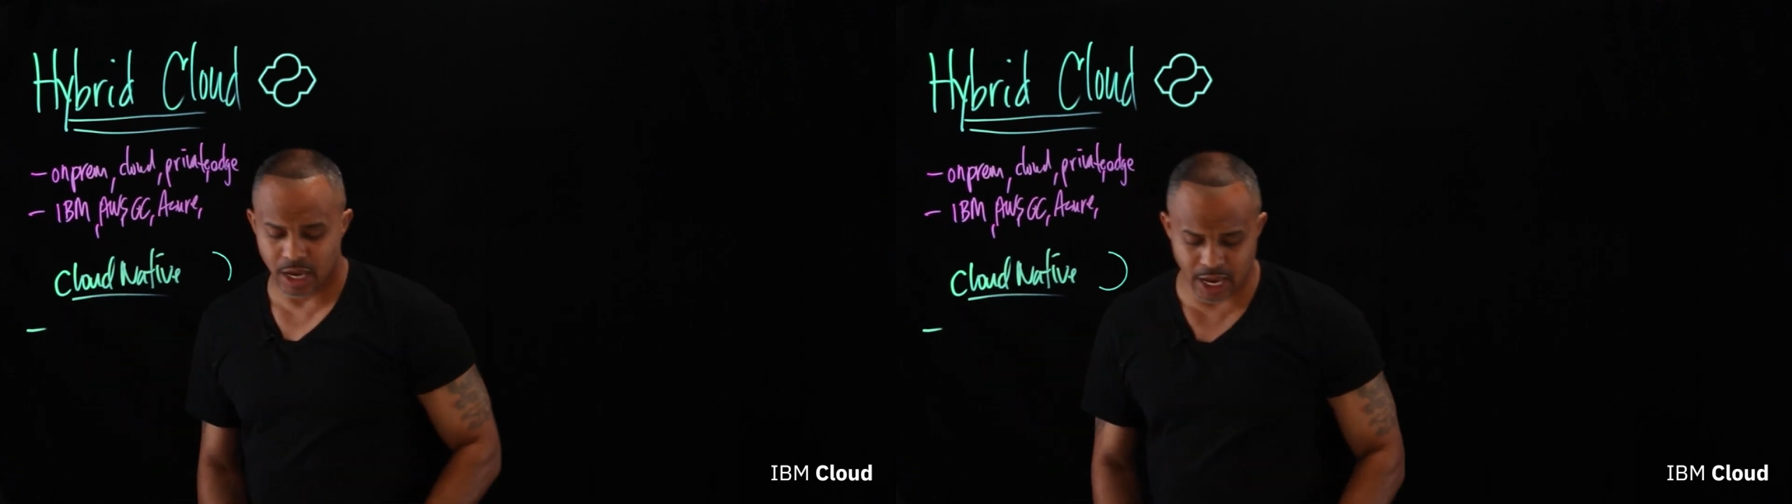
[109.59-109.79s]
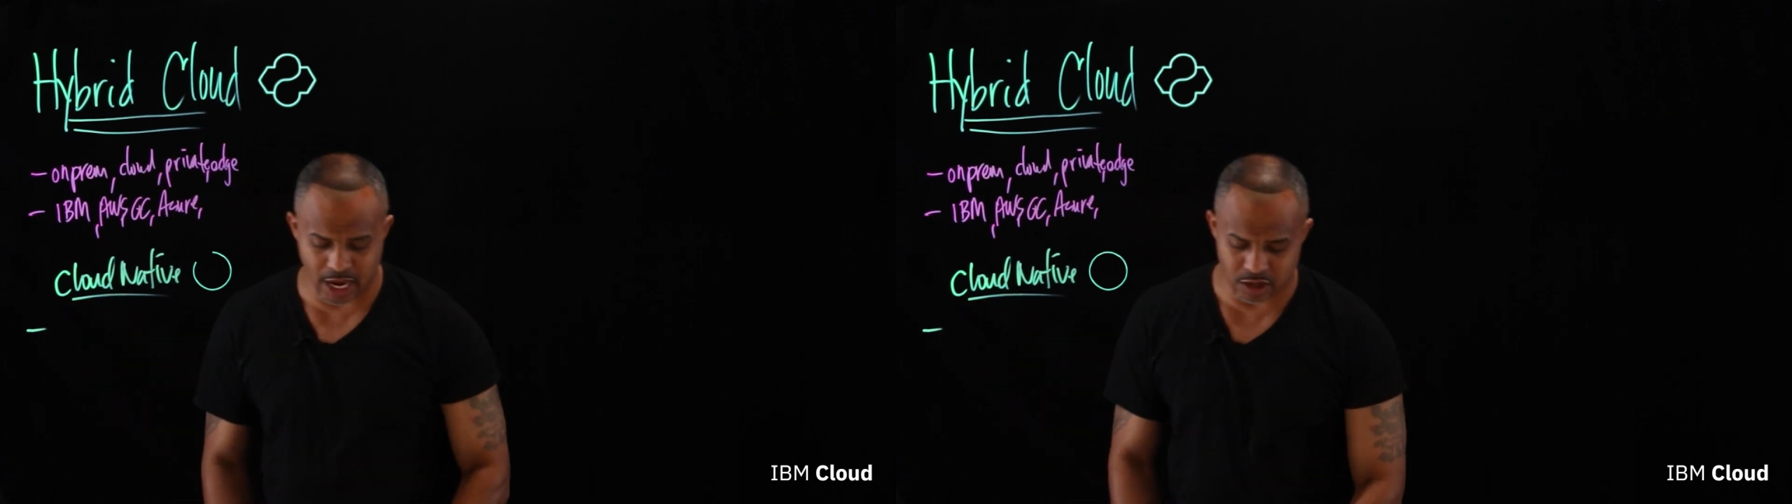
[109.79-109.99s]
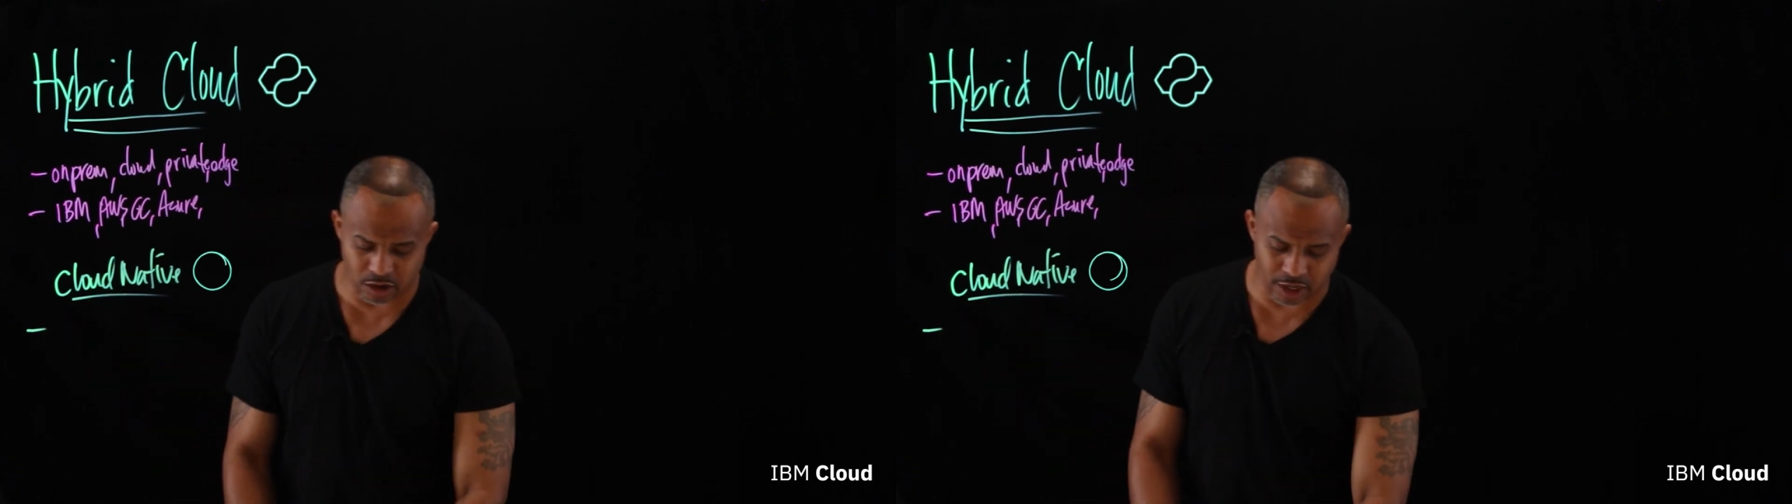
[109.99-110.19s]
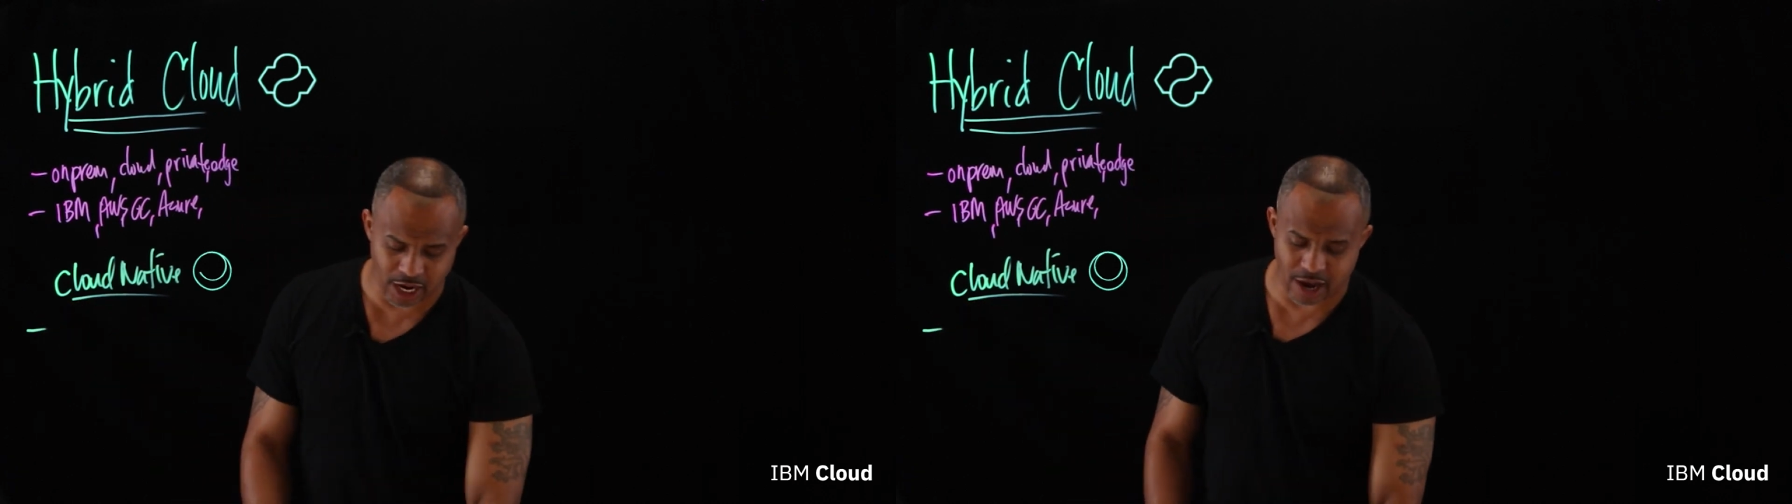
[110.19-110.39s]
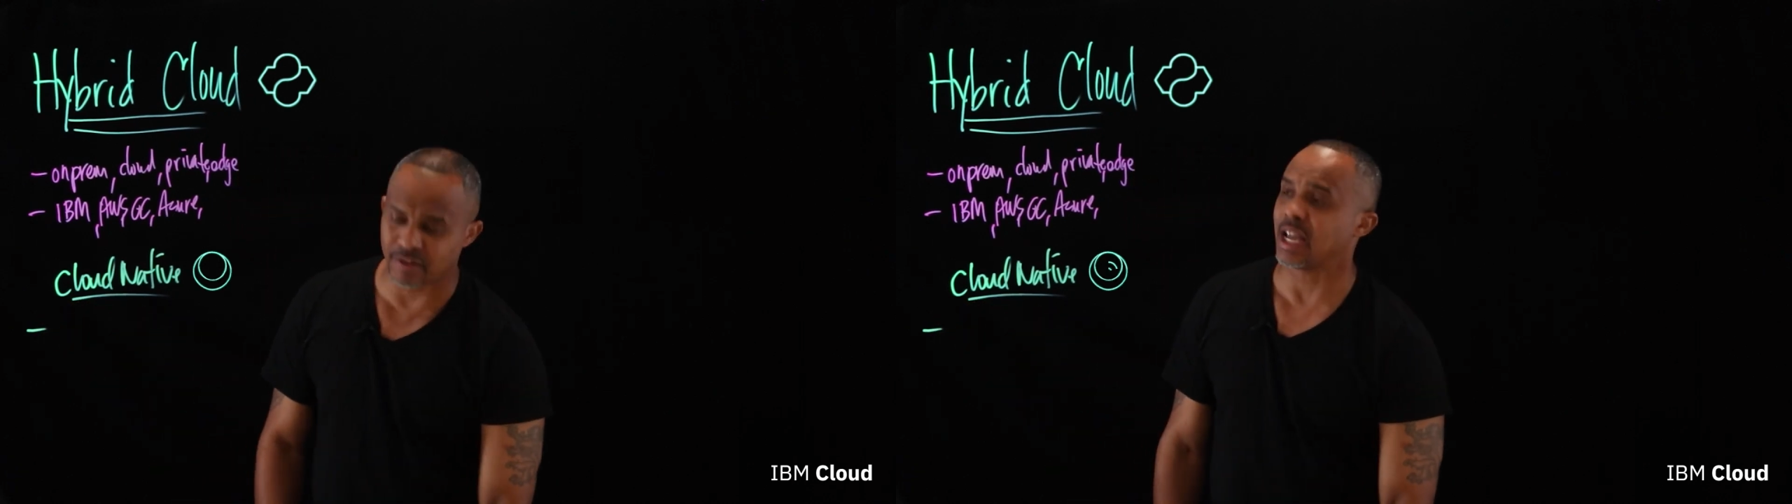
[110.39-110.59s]
and you're going to
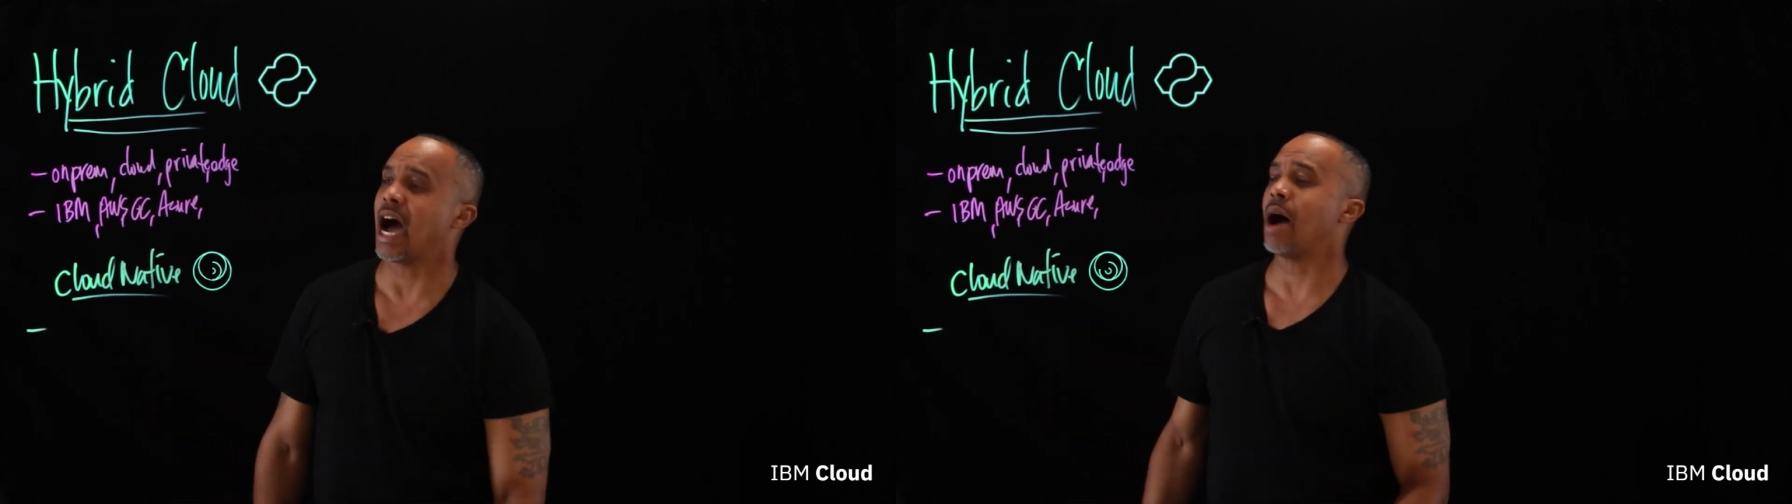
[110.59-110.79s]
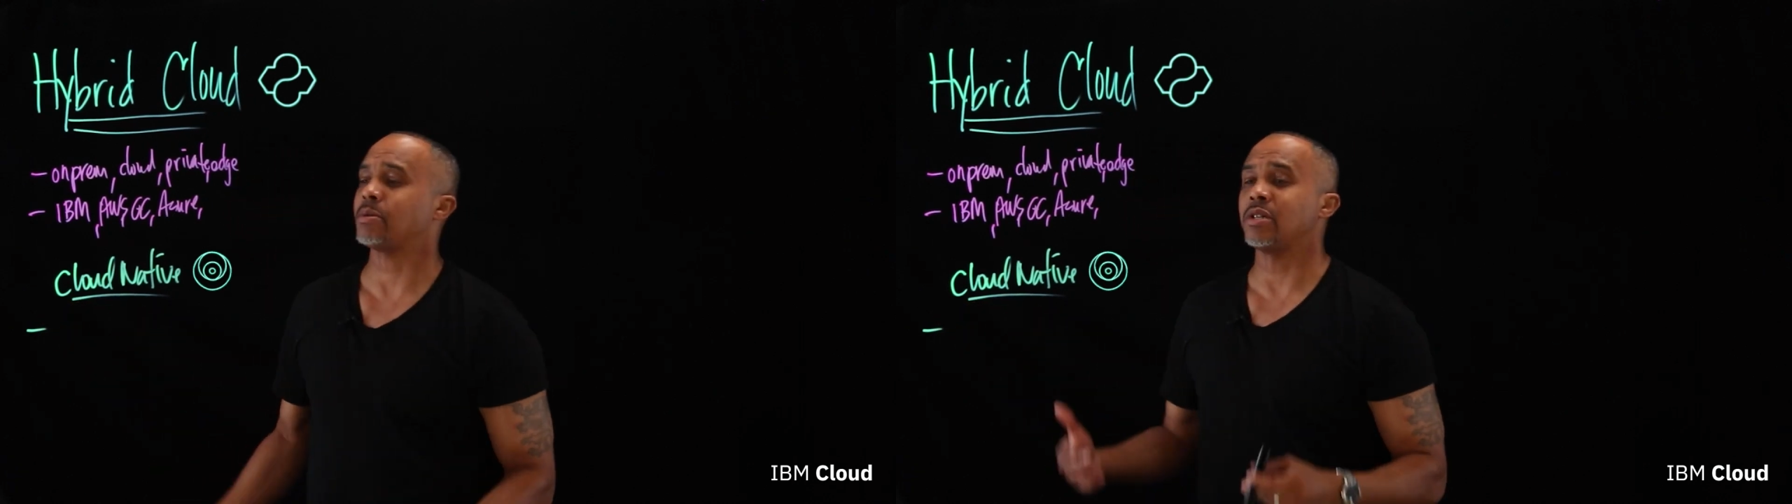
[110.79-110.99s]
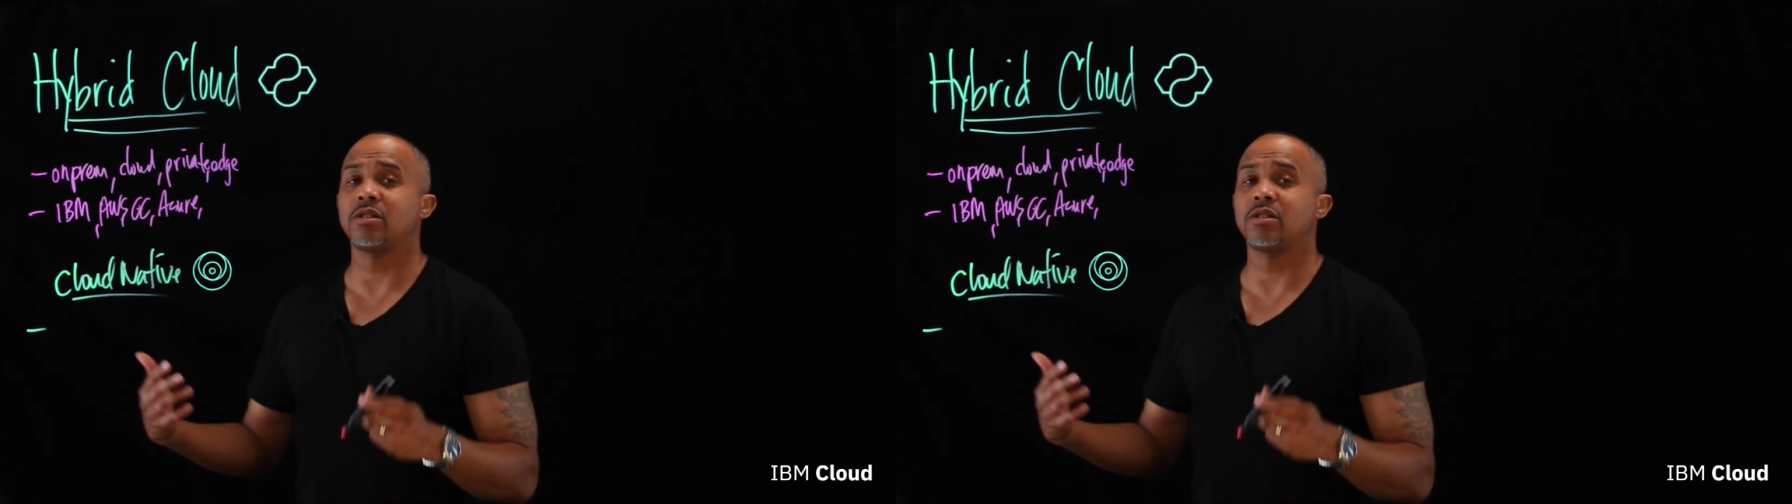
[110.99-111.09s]
have the option